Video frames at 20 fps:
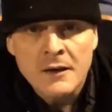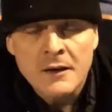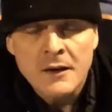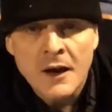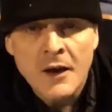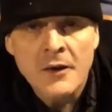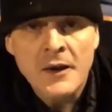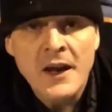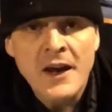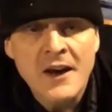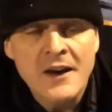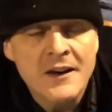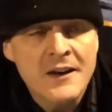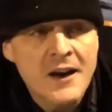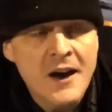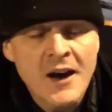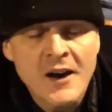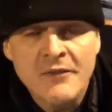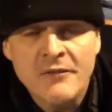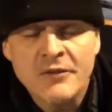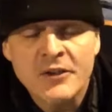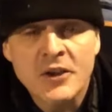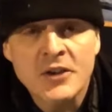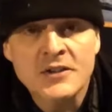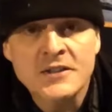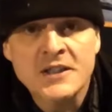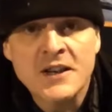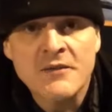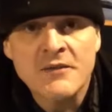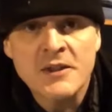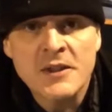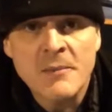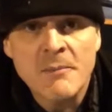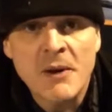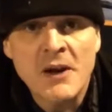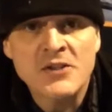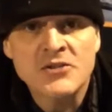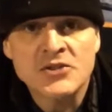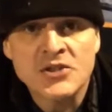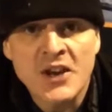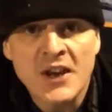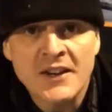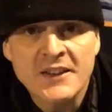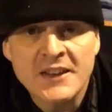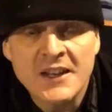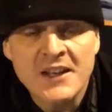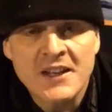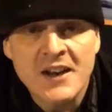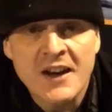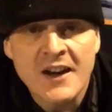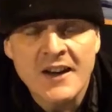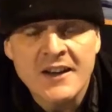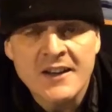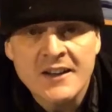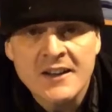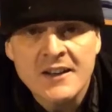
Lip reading: Oh yeah, I forgot to give you the punchline, didn't I?